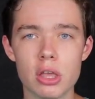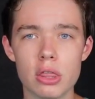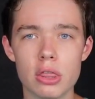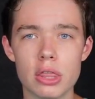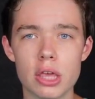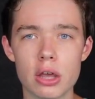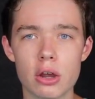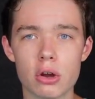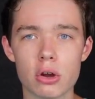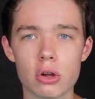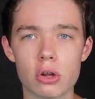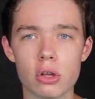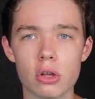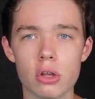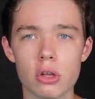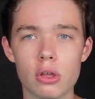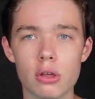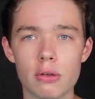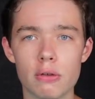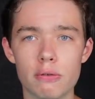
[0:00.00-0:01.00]
their
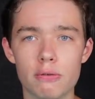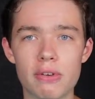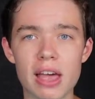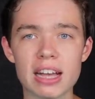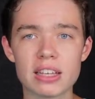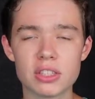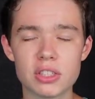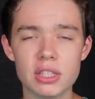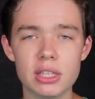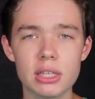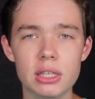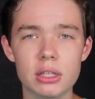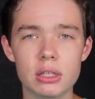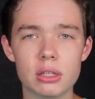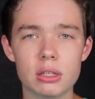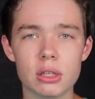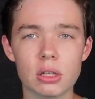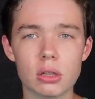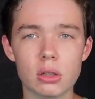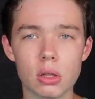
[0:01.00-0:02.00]

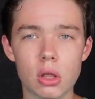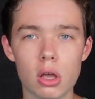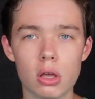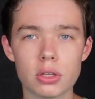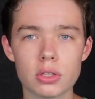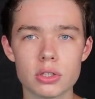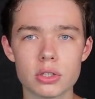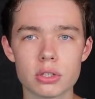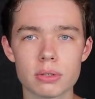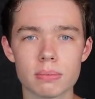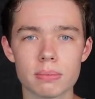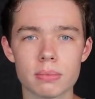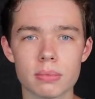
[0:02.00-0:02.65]
vaccine laws.